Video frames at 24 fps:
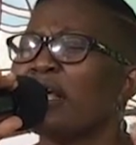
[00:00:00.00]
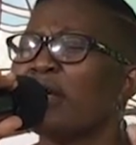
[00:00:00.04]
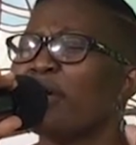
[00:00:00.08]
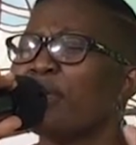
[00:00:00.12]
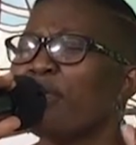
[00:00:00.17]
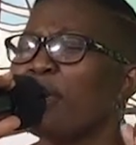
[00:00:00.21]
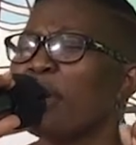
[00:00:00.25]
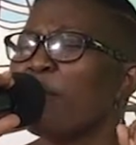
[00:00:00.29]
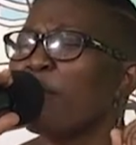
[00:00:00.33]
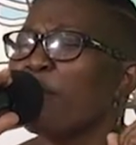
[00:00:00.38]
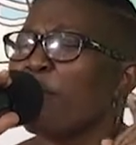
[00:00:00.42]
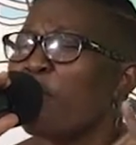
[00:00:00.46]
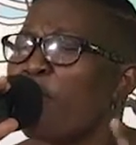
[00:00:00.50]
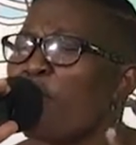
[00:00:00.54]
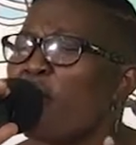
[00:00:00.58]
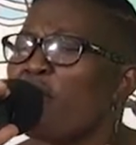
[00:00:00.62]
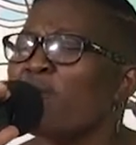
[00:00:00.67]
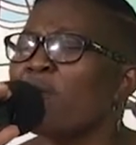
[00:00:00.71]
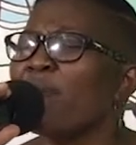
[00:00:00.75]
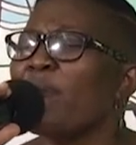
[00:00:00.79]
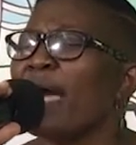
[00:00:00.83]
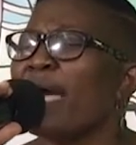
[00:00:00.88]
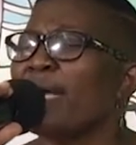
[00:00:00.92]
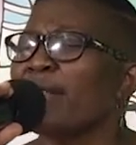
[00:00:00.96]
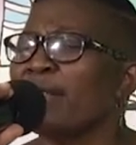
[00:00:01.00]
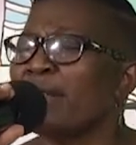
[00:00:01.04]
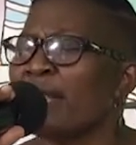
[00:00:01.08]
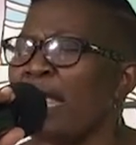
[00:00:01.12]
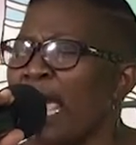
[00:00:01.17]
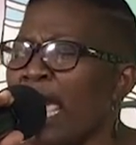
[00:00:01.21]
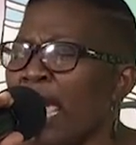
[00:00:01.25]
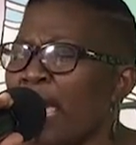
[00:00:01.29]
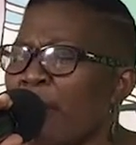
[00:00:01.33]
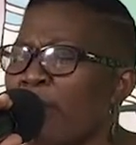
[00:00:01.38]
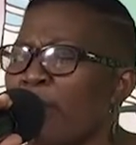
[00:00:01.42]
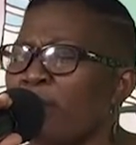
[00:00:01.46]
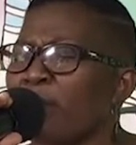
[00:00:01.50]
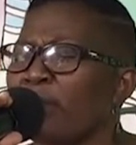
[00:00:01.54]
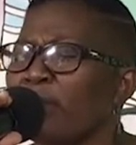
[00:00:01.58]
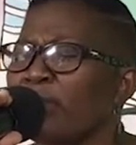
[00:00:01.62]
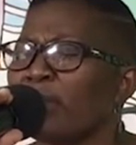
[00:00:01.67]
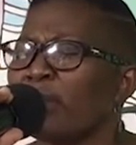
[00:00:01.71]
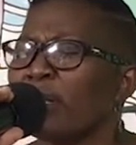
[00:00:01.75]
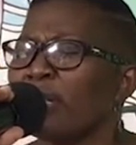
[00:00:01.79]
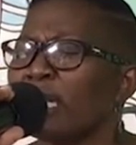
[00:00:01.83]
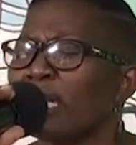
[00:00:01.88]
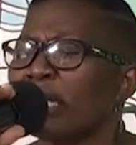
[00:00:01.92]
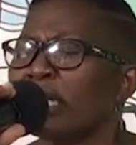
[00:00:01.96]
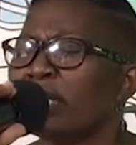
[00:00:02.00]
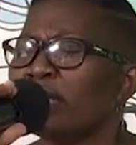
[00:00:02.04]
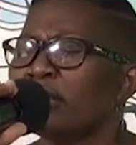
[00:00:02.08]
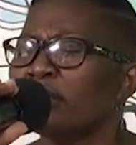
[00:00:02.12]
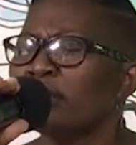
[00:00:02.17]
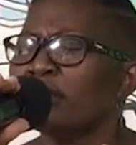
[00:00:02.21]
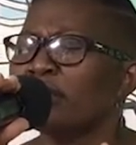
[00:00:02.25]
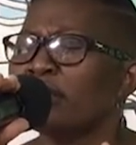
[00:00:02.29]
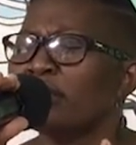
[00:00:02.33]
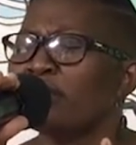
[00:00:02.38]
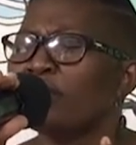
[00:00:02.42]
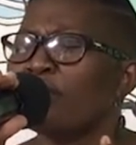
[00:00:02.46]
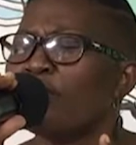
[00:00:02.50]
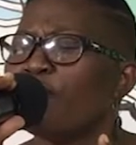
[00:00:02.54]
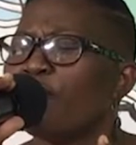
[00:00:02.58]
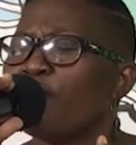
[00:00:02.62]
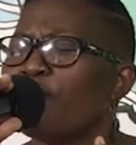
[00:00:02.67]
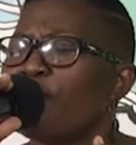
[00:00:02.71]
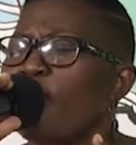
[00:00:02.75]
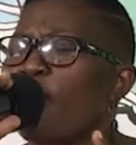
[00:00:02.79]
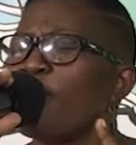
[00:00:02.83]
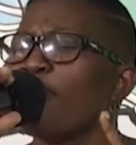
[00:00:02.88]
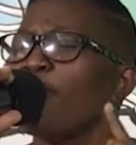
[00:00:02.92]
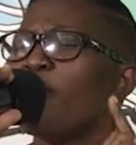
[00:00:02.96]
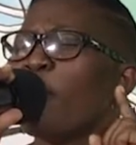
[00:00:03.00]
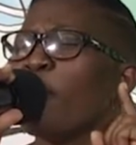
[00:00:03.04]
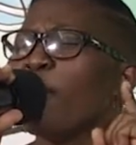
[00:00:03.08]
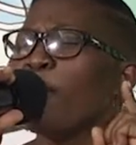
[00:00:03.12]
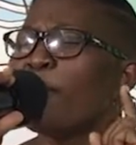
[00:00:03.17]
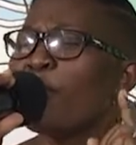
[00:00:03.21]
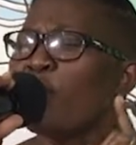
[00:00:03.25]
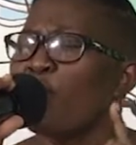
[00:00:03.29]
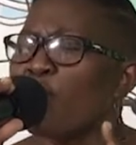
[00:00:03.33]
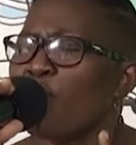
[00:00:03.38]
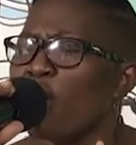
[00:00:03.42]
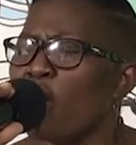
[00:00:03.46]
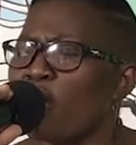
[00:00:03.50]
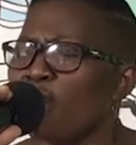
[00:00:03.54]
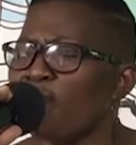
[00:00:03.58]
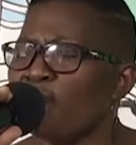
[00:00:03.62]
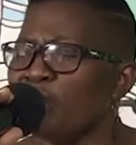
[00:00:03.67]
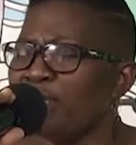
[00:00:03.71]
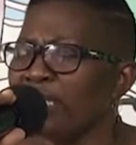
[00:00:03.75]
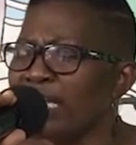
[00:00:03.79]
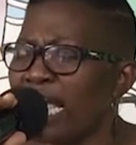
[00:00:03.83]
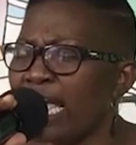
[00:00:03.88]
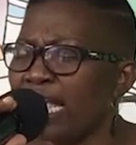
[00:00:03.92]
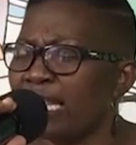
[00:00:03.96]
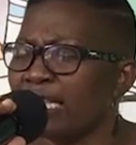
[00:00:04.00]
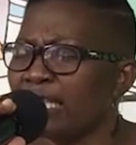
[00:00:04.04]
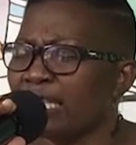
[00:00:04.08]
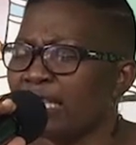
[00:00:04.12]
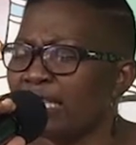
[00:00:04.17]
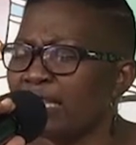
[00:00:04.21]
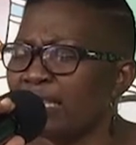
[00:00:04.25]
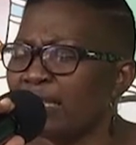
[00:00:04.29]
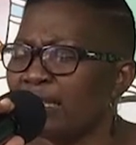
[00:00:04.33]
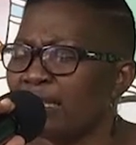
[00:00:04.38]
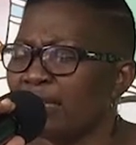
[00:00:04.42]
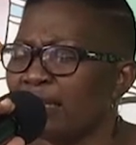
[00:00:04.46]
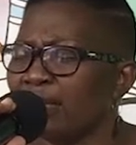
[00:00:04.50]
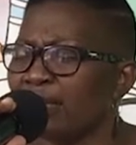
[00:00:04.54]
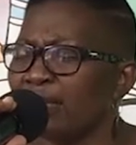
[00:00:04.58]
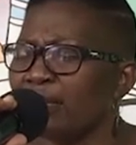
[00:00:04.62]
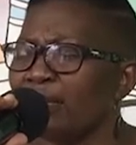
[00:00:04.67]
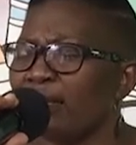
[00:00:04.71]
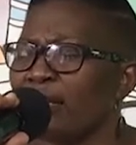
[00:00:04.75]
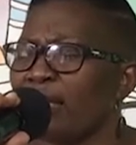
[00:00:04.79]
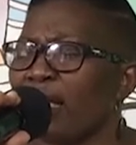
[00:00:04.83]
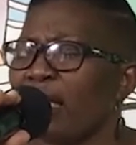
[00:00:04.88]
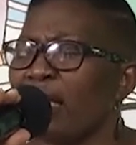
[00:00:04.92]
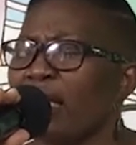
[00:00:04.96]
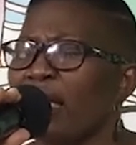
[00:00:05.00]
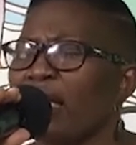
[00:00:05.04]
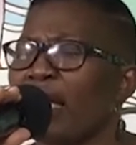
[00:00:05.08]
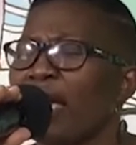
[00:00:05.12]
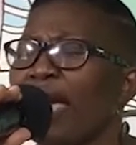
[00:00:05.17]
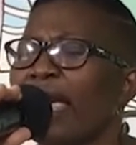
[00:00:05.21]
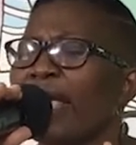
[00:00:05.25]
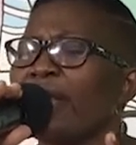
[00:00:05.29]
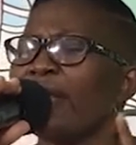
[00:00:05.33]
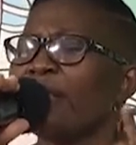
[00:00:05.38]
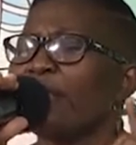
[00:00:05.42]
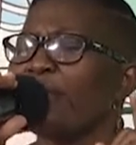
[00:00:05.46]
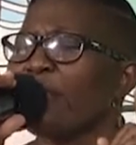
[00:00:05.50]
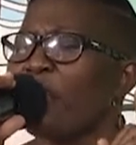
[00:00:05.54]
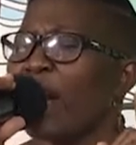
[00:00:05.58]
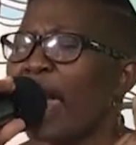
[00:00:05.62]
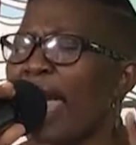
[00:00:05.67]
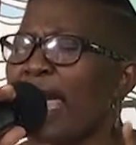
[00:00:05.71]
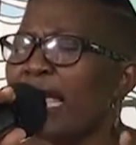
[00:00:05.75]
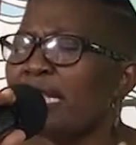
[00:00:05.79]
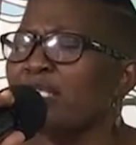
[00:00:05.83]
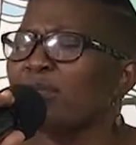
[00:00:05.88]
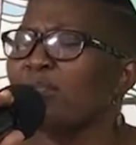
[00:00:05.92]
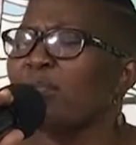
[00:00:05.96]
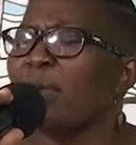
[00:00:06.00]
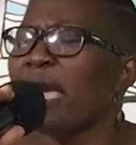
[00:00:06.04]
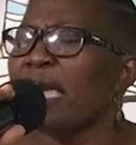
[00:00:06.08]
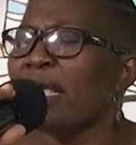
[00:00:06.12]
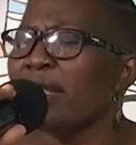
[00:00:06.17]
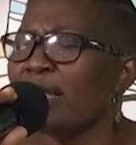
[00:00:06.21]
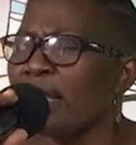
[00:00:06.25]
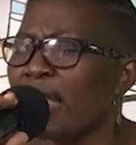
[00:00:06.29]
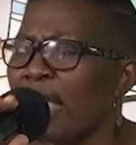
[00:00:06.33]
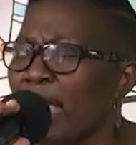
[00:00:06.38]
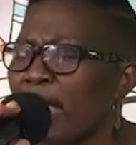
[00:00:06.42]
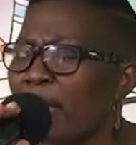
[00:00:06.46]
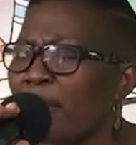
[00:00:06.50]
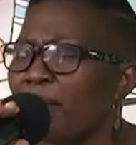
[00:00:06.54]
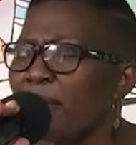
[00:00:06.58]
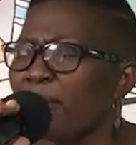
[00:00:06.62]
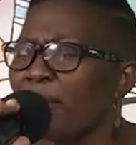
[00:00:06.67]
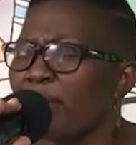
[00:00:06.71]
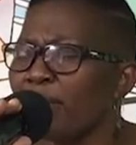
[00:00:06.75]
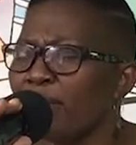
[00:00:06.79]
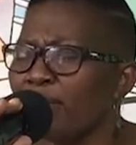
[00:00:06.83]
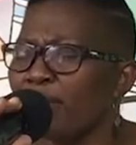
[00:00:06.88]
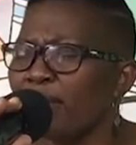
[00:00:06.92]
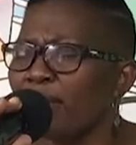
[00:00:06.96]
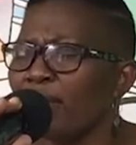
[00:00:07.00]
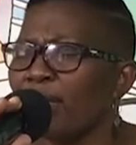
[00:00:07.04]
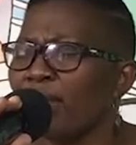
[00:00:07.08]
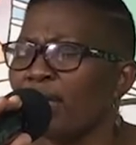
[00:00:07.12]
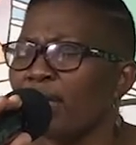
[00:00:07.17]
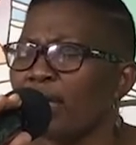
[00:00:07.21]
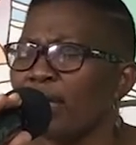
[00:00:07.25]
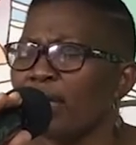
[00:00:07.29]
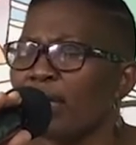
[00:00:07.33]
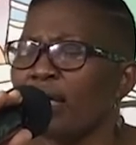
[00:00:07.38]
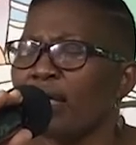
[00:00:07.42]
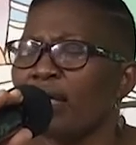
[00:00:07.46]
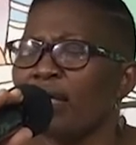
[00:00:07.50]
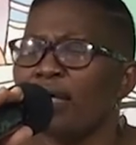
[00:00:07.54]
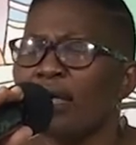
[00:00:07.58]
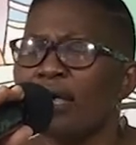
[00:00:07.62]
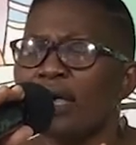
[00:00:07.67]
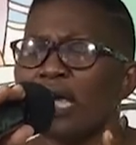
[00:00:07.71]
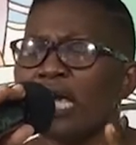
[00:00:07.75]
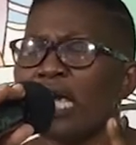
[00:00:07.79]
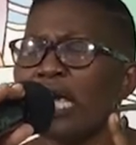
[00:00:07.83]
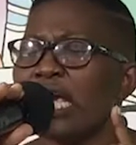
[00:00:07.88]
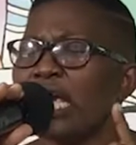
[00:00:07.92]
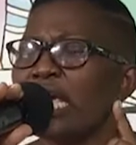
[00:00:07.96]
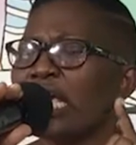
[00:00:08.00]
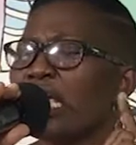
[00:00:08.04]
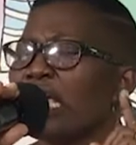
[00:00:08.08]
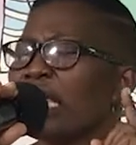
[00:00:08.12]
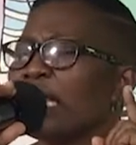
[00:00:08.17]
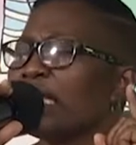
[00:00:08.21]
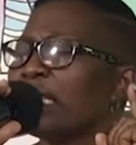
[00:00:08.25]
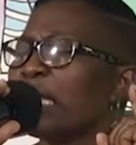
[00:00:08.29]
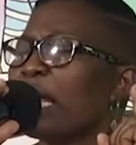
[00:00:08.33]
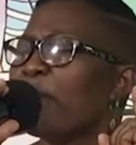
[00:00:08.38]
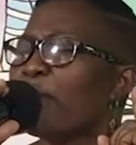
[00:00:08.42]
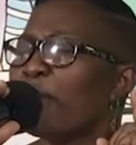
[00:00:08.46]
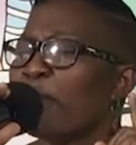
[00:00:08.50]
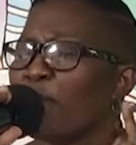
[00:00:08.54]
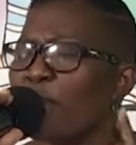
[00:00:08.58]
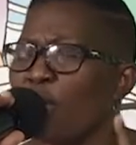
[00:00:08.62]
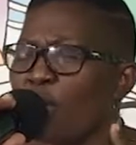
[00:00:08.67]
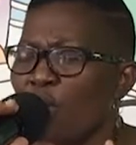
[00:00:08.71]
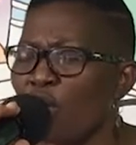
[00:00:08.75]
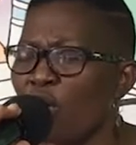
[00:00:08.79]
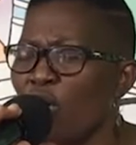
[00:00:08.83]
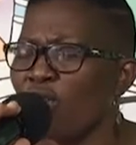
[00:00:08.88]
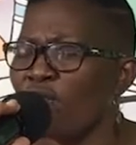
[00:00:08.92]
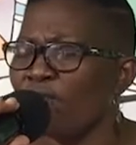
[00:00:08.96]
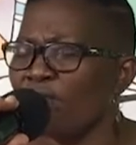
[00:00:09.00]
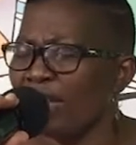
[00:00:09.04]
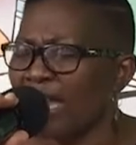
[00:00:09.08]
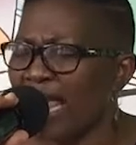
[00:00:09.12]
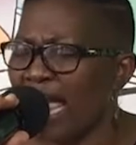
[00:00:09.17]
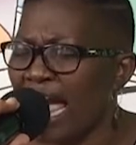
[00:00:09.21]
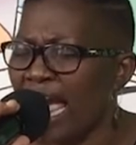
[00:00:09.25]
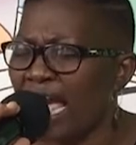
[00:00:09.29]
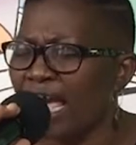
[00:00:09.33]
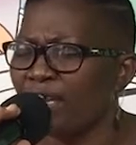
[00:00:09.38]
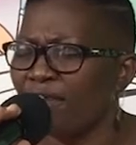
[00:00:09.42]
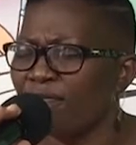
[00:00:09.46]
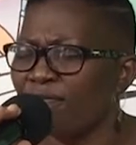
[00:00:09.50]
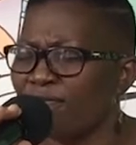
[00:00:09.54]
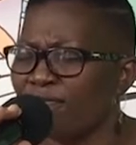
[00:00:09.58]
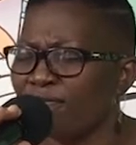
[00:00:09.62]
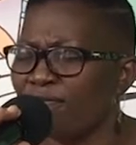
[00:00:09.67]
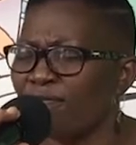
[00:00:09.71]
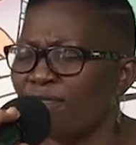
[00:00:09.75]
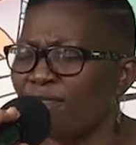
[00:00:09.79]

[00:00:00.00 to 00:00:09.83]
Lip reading: Remove my name from the book of death and write my name in the book of life.